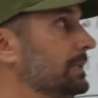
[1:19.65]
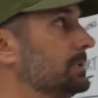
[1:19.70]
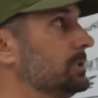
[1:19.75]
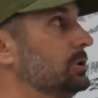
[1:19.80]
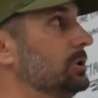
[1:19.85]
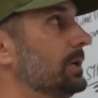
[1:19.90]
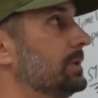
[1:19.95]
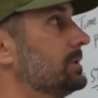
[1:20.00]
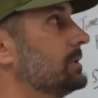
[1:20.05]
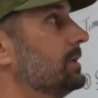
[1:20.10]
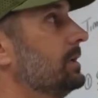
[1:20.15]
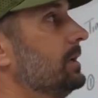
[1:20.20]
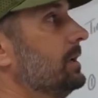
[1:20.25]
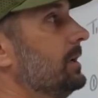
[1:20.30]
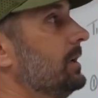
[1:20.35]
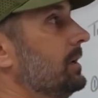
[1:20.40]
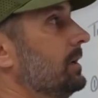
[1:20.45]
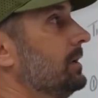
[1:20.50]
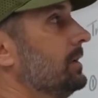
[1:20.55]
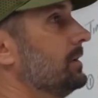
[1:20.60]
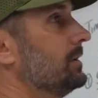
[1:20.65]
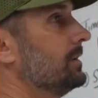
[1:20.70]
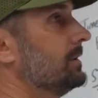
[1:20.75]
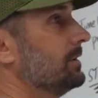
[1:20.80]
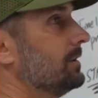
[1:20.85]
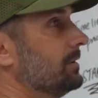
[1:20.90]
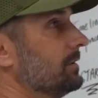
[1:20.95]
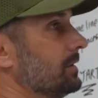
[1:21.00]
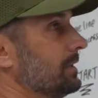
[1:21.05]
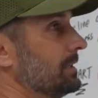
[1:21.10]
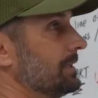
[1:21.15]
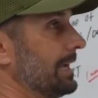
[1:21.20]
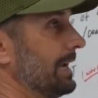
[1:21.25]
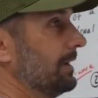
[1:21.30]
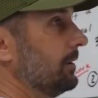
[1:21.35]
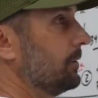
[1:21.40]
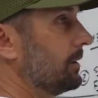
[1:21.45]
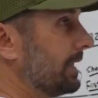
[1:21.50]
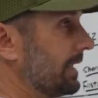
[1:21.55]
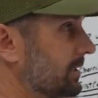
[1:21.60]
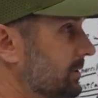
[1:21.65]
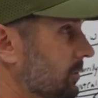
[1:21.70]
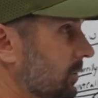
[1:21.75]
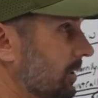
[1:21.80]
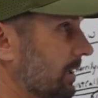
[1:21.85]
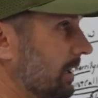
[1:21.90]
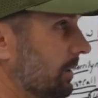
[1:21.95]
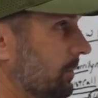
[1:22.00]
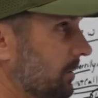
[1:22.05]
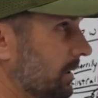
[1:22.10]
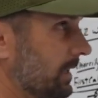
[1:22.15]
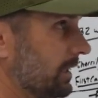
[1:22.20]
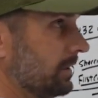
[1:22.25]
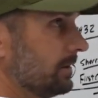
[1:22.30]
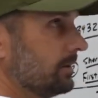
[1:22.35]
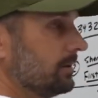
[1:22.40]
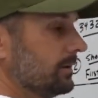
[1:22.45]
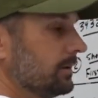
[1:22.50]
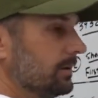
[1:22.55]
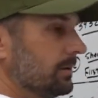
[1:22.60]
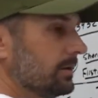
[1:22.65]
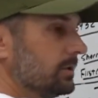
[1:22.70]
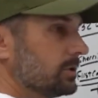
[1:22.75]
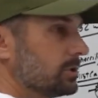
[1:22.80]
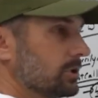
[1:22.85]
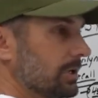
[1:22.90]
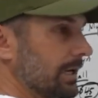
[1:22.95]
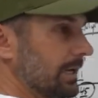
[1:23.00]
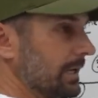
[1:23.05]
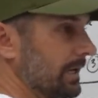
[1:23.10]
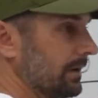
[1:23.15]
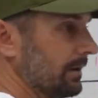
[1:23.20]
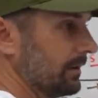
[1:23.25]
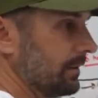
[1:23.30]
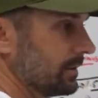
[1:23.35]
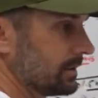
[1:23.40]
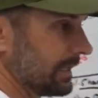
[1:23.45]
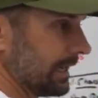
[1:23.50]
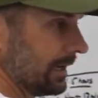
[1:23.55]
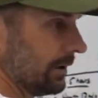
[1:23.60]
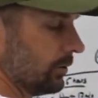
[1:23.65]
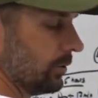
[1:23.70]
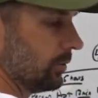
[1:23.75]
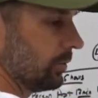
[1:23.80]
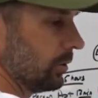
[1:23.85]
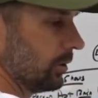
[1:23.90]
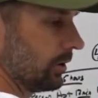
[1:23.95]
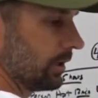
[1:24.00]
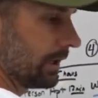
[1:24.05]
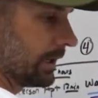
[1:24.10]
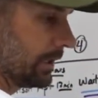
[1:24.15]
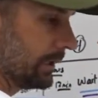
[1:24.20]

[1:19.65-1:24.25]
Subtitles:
is just the title and escrow company checking on the title report,